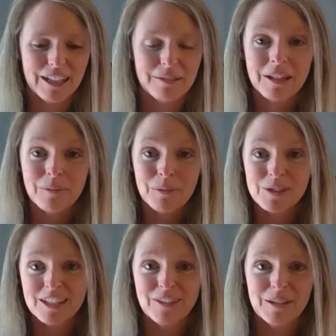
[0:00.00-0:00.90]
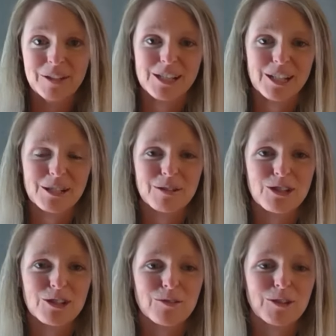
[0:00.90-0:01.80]
And we'll see if anyone else has
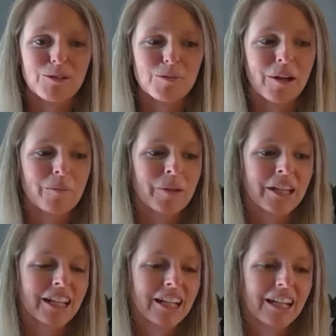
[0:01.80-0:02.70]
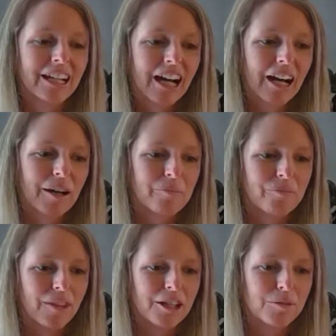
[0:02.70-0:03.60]
questions for you as well, but I
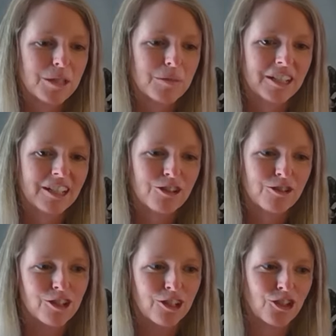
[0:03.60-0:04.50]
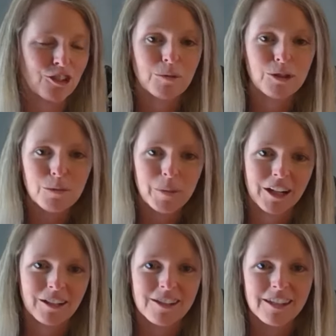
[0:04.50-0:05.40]
know it's been an interesting journey with your
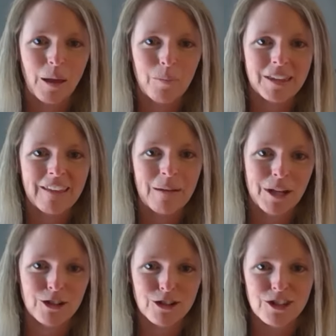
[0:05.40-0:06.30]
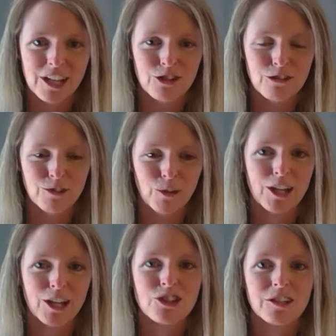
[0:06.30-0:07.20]
parents and helping them understand your
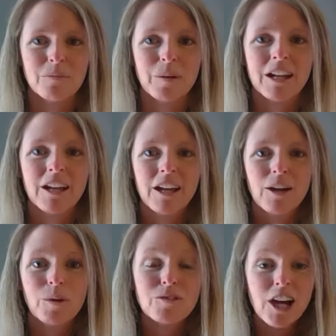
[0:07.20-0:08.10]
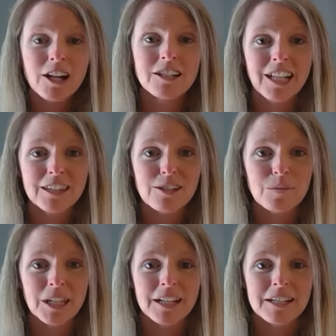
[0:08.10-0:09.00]
vocation, but we've talked a lot this
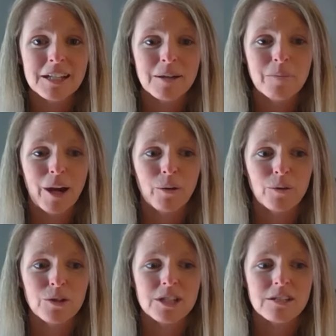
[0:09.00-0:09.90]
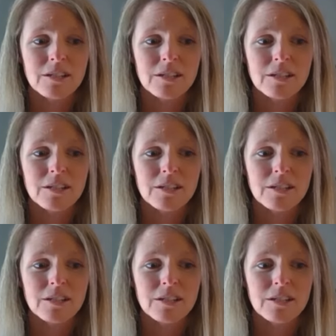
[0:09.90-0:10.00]
weekend about